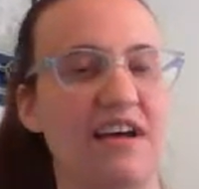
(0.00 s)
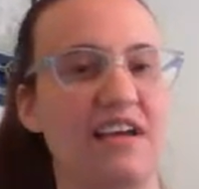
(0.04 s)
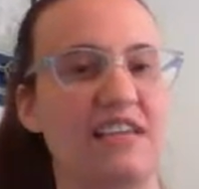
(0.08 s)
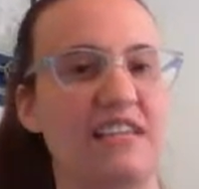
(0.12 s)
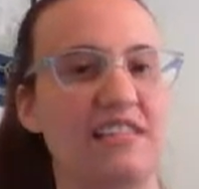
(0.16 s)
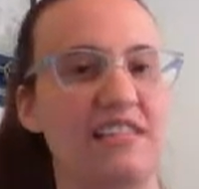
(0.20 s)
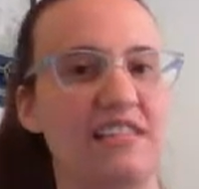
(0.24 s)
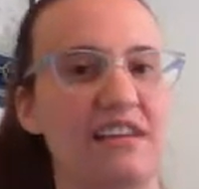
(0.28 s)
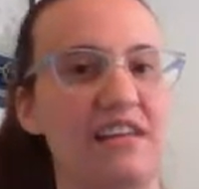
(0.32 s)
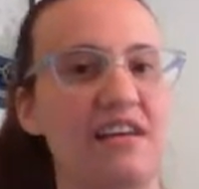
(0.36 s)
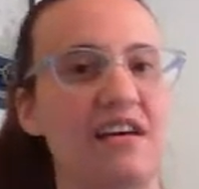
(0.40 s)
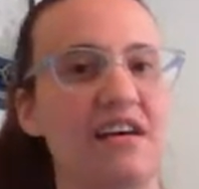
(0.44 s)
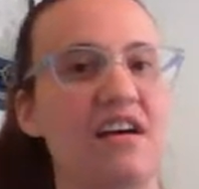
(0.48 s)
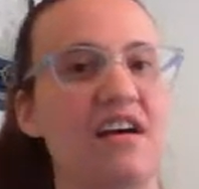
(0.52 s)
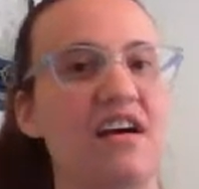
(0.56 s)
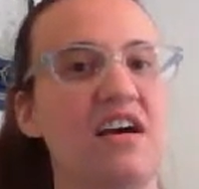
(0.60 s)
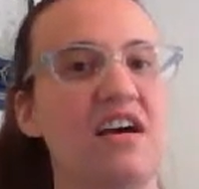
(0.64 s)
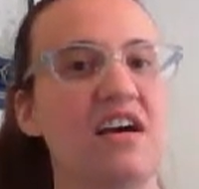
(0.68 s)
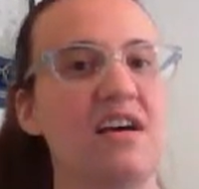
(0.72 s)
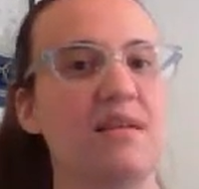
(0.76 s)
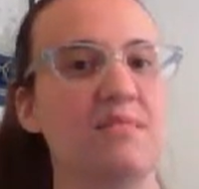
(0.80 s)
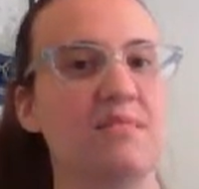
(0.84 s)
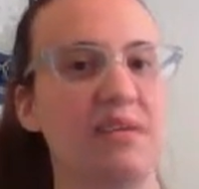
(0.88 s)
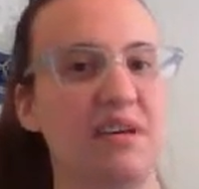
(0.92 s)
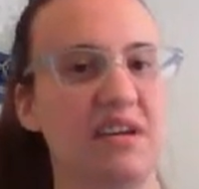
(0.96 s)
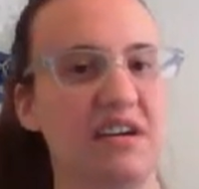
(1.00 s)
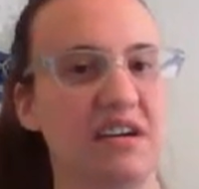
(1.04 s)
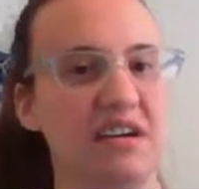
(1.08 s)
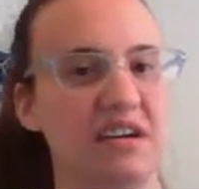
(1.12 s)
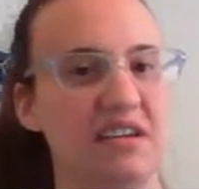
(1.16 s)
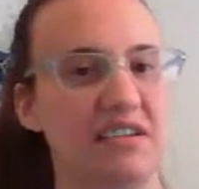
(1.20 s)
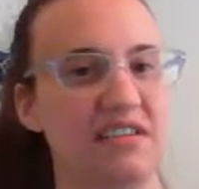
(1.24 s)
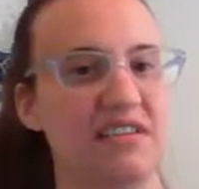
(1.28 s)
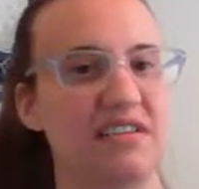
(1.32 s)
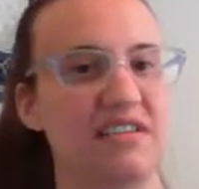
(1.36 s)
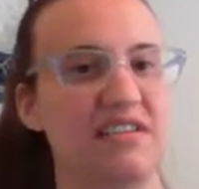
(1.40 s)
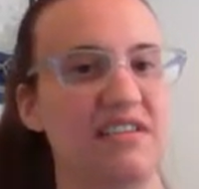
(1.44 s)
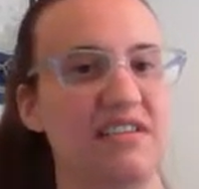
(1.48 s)
He said,
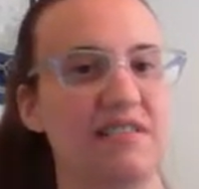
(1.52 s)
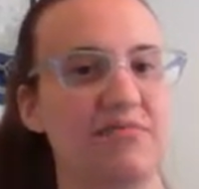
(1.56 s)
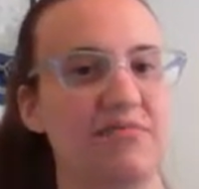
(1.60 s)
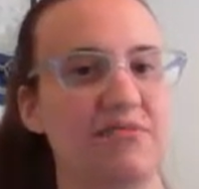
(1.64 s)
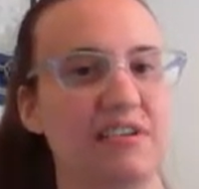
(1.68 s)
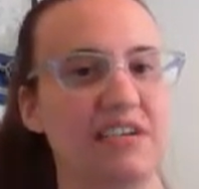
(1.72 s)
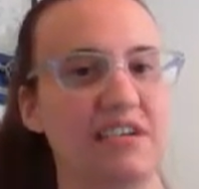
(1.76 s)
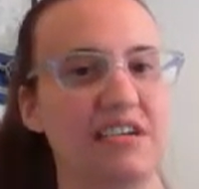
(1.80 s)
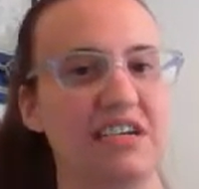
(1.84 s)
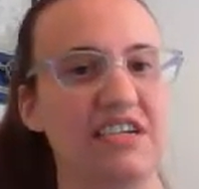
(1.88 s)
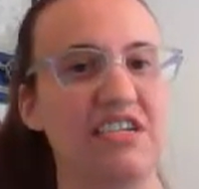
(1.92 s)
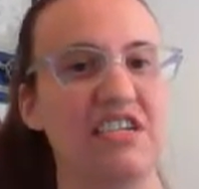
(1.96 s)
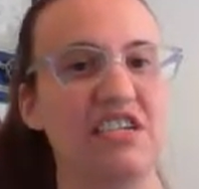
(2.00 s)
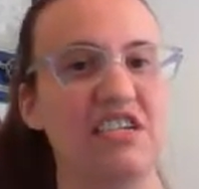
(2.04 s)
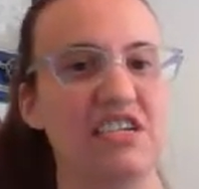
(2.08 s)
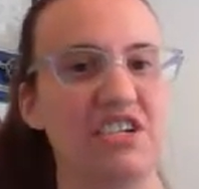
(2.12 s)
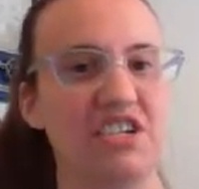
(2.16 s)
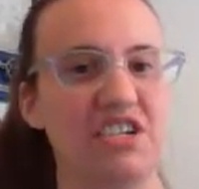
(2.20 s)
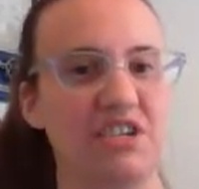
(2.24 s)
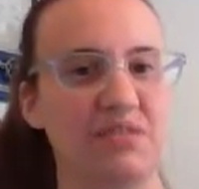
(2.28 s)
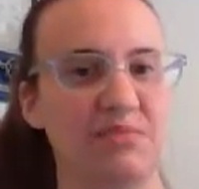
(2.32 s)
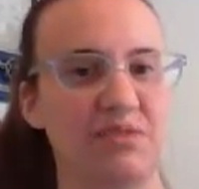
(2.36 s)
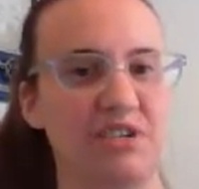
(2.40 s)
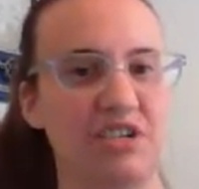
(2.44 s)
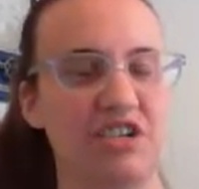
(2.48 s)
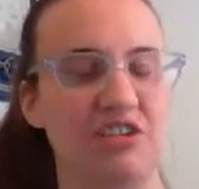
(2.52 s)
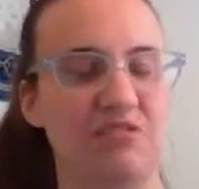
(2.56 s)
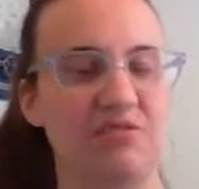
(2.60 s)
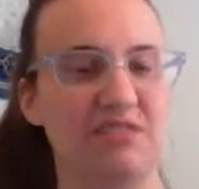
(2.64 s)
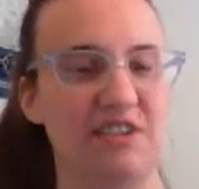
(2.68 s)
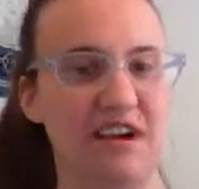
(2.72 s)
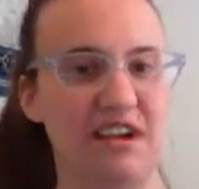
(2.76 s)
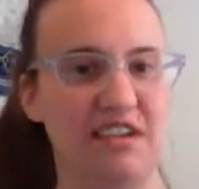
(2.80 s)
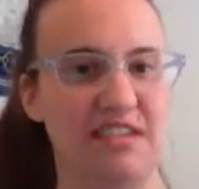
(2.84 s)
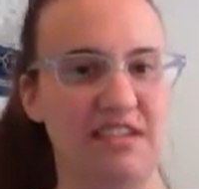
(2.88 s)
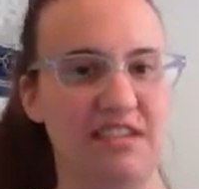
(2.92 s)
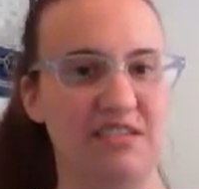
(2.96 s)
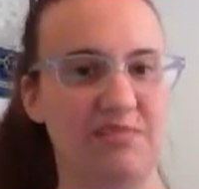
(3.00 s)
because the relationship she
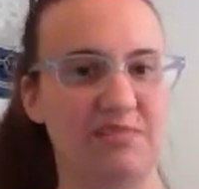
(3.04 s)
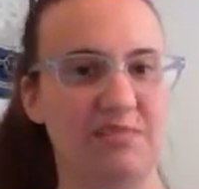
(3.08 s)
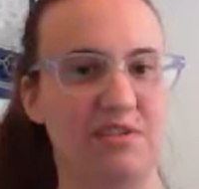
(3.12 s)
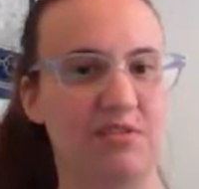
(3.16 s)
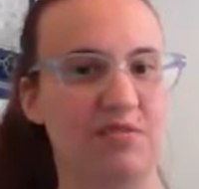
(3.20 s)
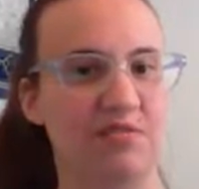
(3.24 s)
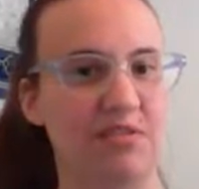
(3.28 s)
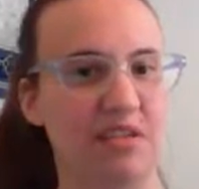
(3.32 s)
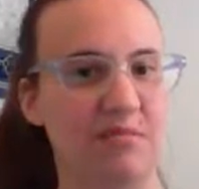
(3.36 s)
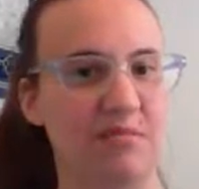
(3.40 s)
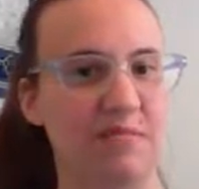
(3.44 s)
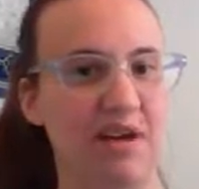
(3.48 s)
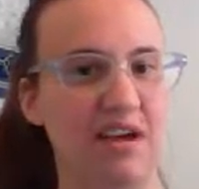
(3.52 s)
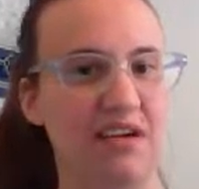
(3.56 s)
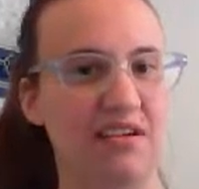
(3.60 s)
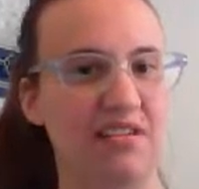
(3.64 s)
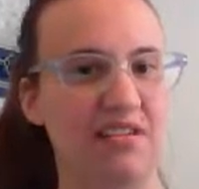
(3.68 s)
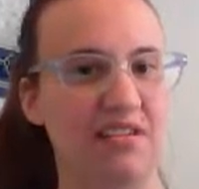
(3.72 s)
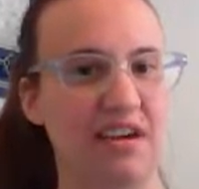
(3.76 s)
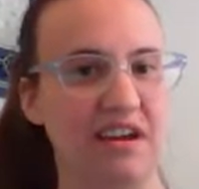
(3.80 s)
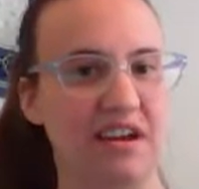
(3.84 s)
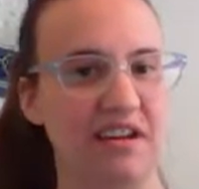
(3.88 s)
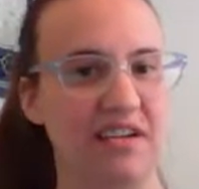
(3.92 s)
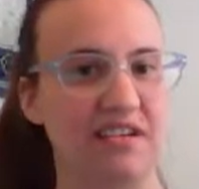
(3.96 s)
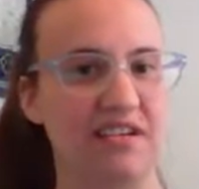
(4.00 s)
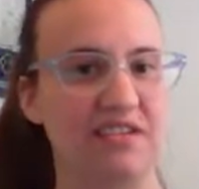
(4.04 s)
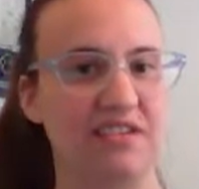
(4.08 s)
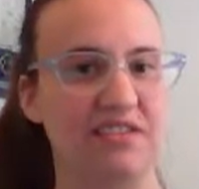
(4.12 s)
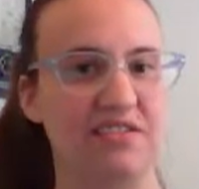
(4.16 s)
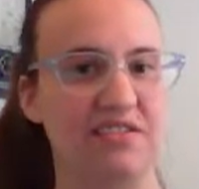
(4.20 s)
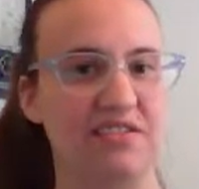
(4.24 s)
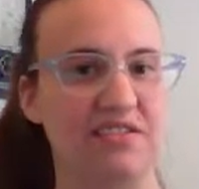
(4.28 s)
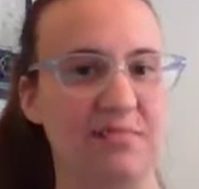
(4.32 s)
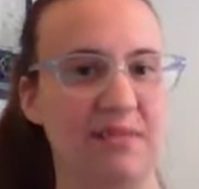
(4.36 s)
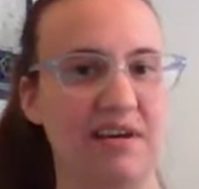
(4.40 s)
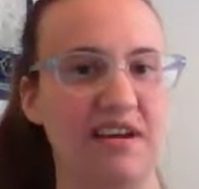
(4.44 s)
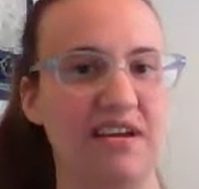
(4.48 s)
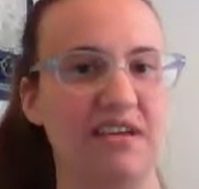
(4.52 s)
writes between male
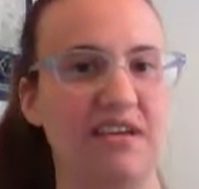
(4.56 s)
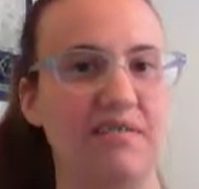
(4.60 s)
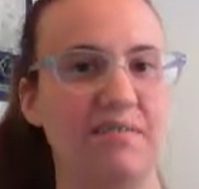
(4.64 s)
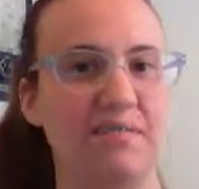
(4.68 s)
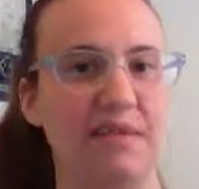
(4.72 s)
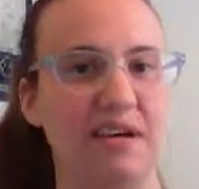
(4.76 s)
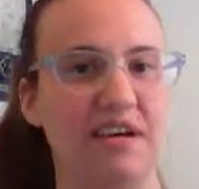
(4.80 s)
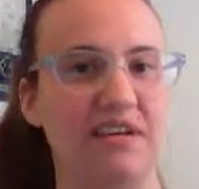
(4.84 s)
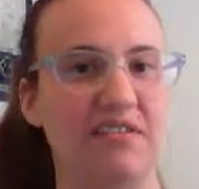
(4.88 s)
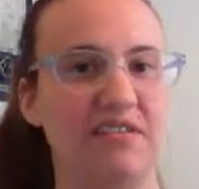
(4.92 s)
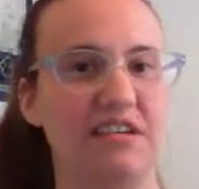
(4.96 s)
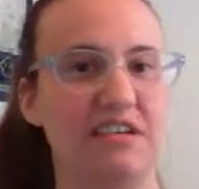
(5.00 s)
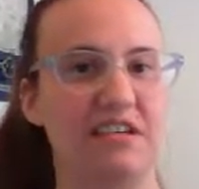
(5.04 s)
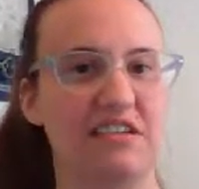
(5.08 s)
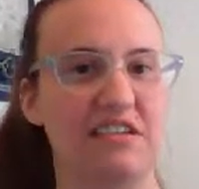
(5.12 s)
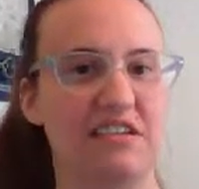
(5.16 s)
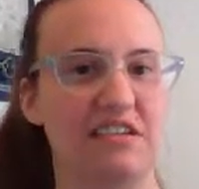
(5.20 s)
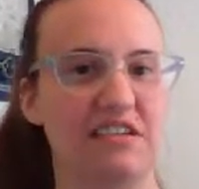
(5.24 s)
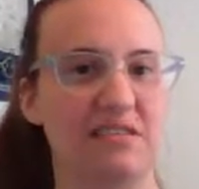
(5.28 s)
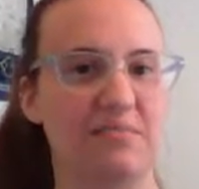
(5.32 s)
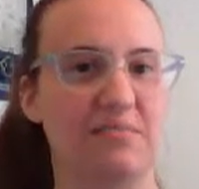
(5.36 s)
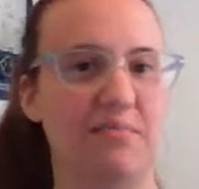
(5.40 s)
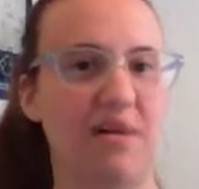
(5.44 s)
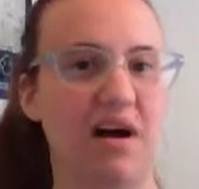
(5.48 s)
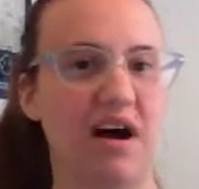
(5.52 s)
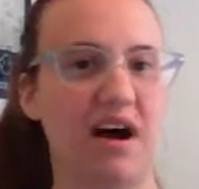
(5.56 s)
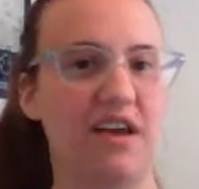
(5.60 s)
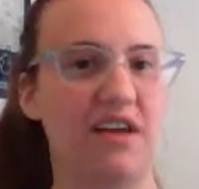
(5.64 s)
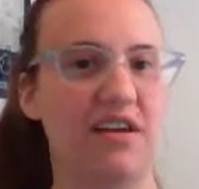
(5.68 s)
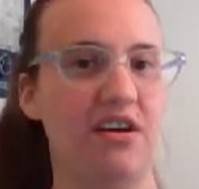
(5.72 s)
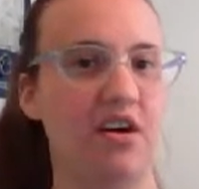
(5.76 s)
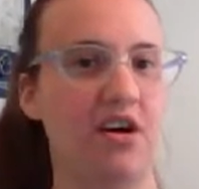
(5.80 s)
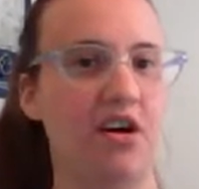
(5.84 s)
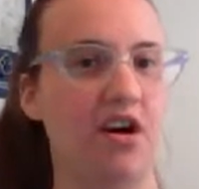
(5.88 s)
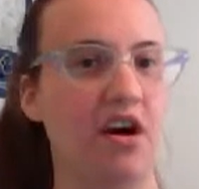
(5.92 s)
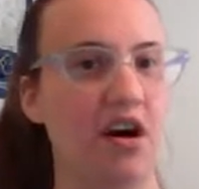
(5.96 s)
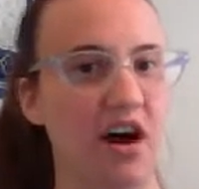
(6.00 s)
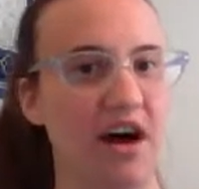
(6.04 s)
characters, male and male, is spot
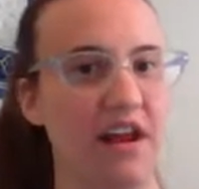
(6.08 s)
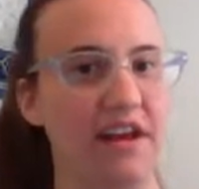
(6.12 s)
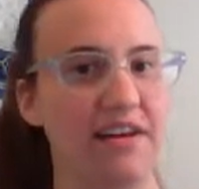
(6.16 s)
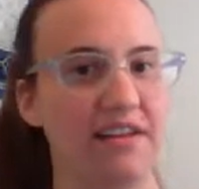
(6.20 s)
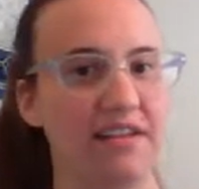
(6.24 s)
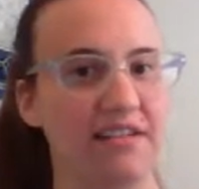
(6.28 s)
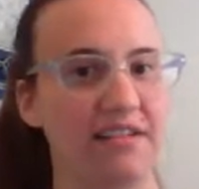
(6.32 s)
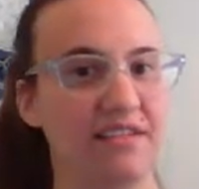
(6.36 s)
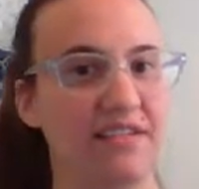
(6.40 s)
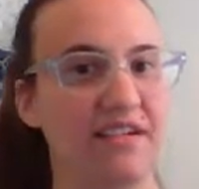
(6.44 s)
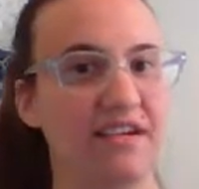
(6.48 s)
on.